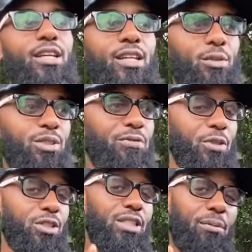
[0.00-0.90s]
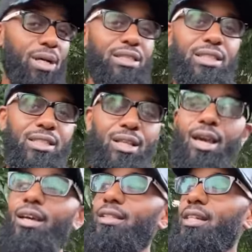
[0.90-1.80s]
it was the first time I did
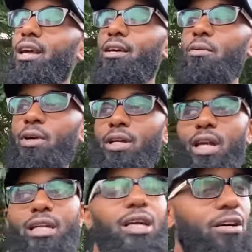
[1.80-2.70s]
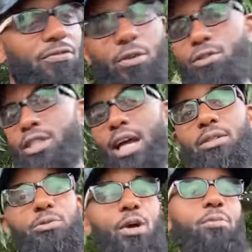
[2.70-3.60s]
that, and I love first
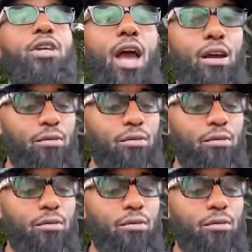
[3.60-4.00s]
times. Yeah.